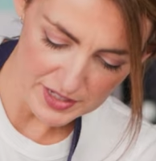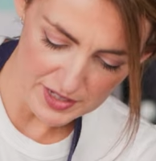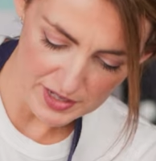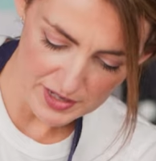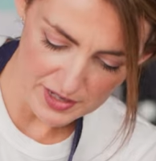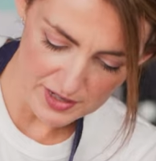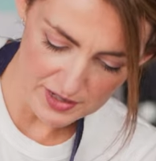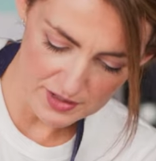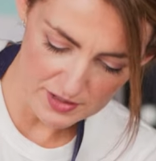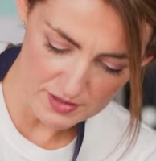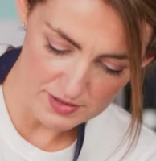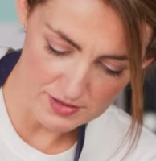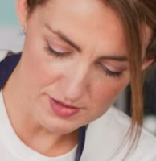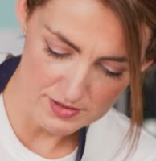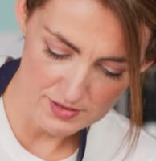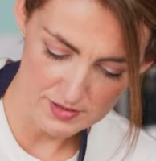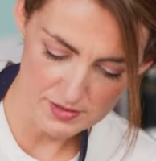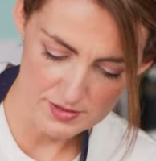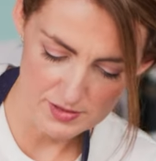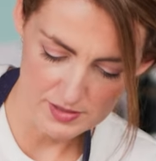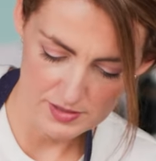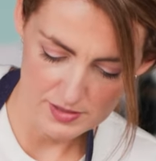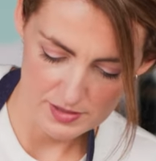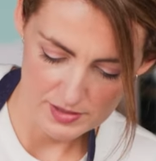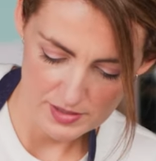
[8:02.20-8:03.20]
in
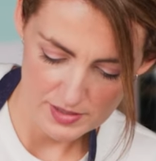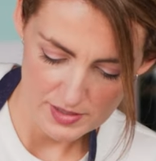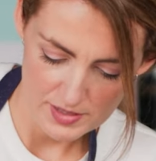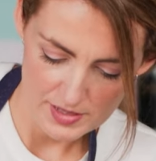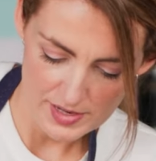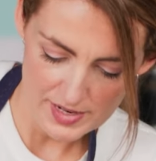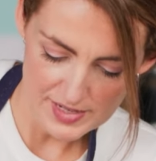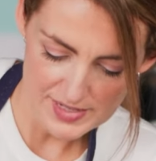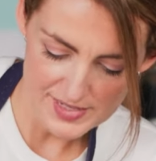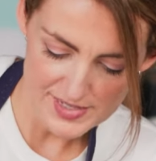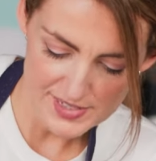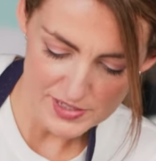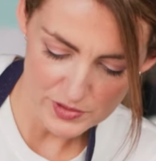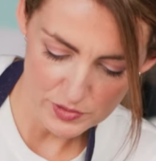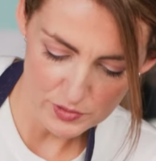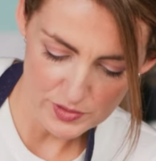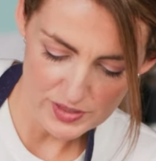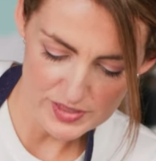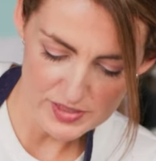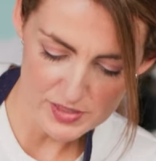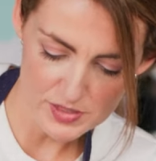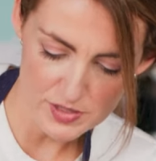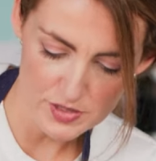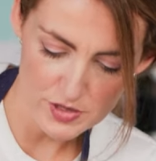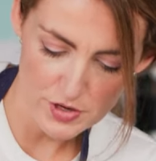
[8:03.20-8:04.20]
until
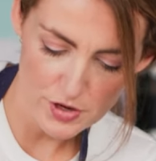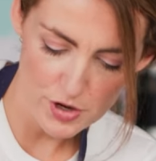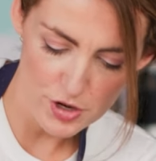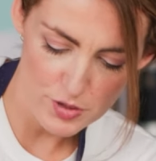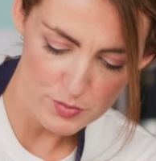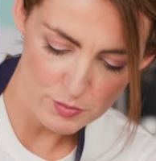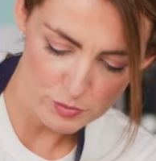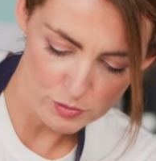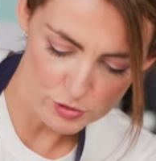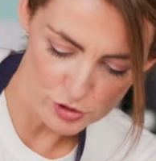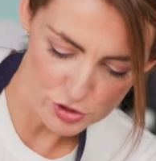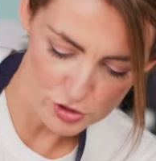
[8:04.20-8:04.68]
there's no more